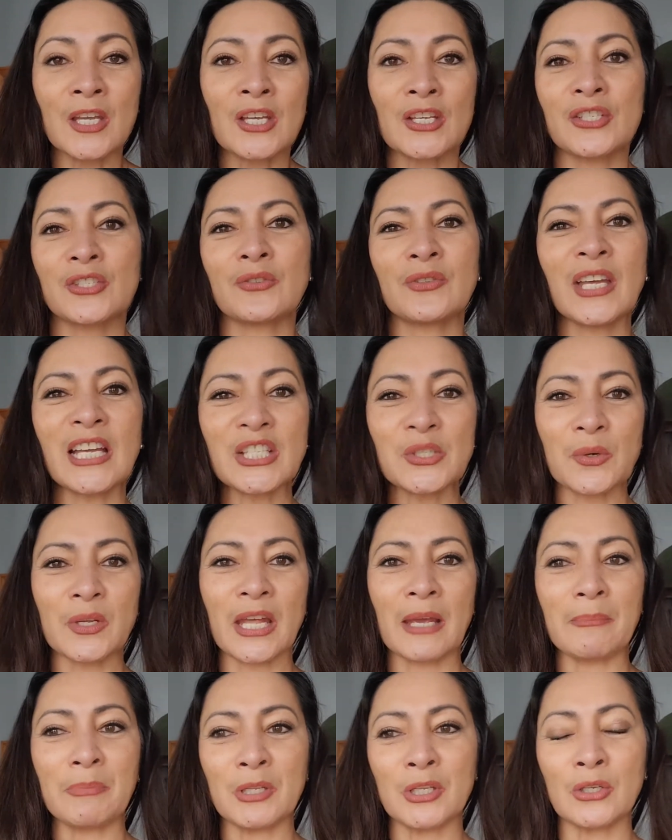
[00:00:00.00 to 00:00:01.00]
So that's what
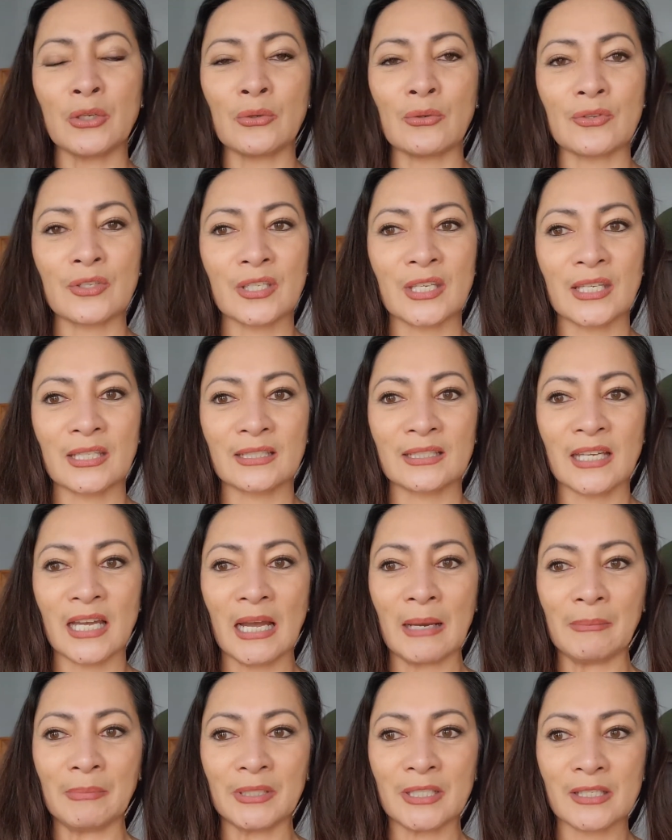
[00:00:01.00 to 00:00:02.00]
I've been using
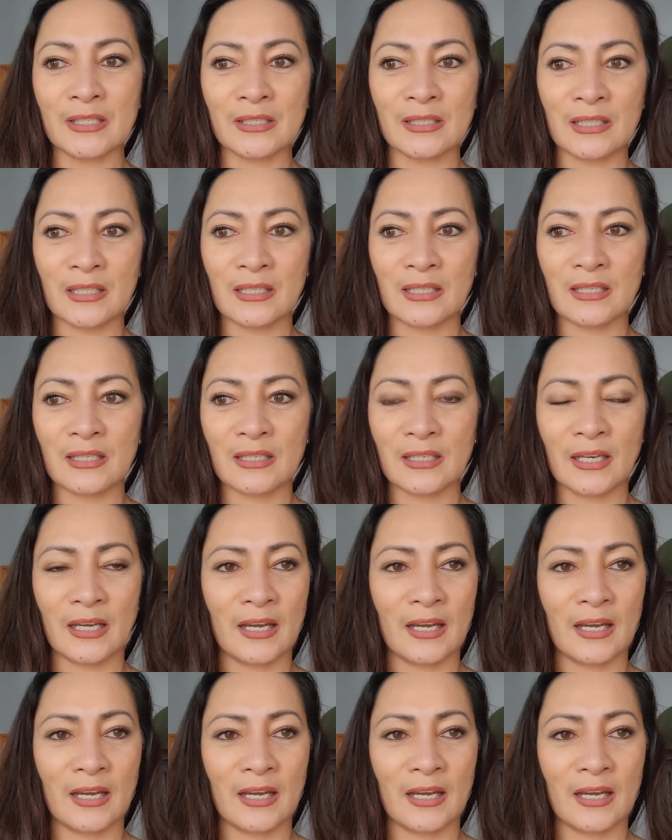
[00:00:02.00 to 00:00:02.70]
tablets since,